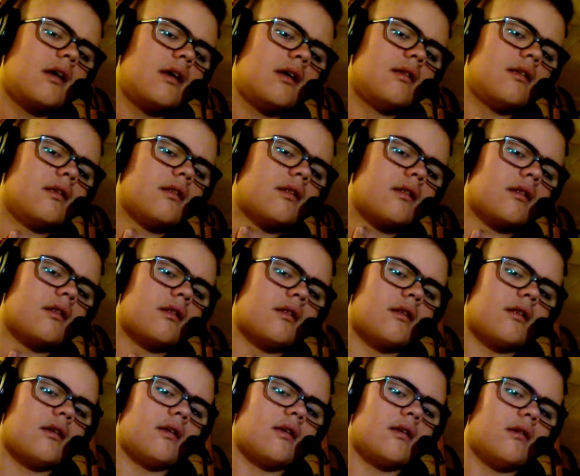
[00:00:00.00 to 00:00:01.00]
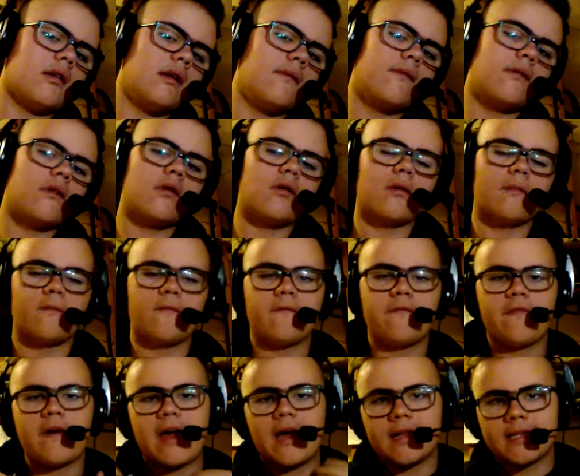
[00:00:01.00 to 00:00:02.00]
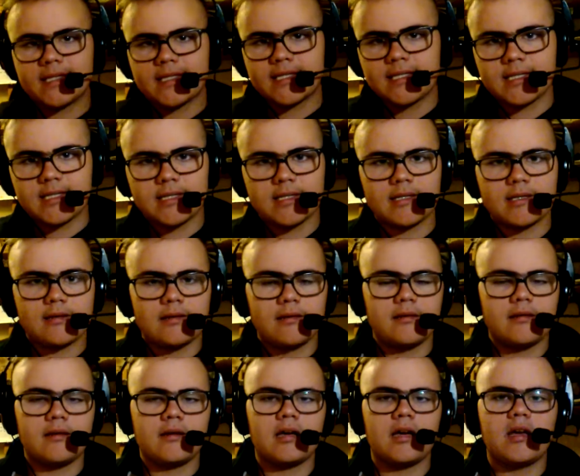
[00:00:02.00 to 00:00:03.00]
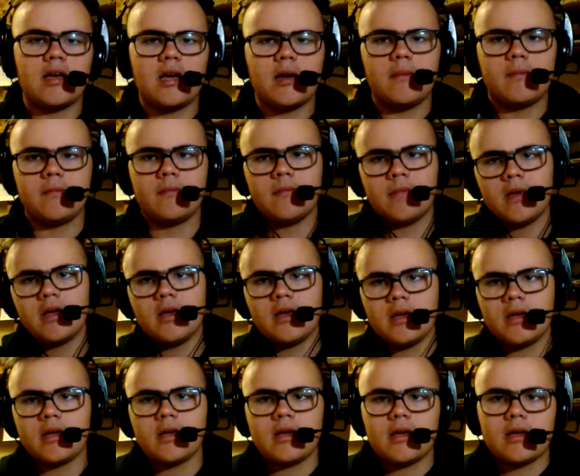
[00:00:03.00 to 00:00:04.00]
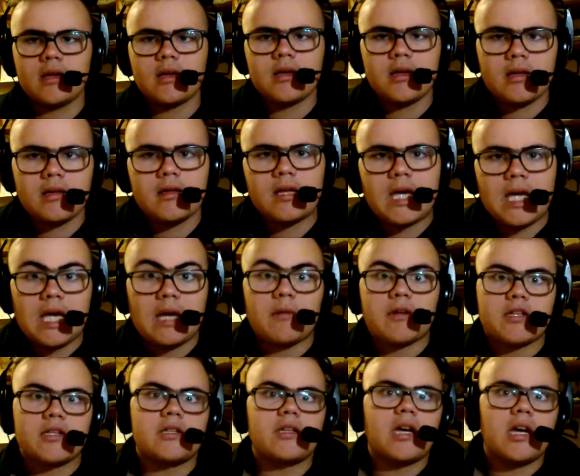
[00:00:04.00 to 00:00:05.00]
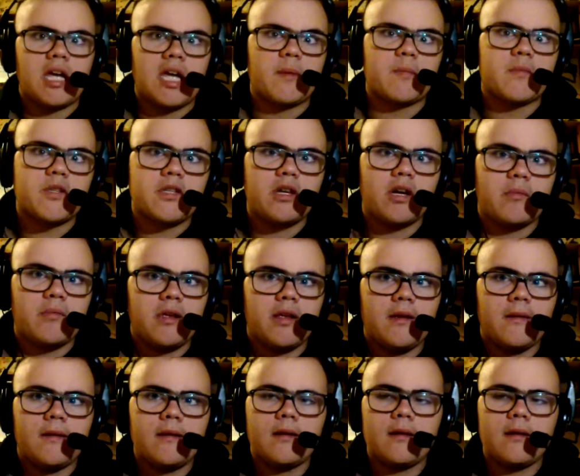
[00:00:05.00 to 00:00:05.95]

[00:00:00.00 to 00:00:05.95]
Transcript: This is even though I'm fat, I am chubby.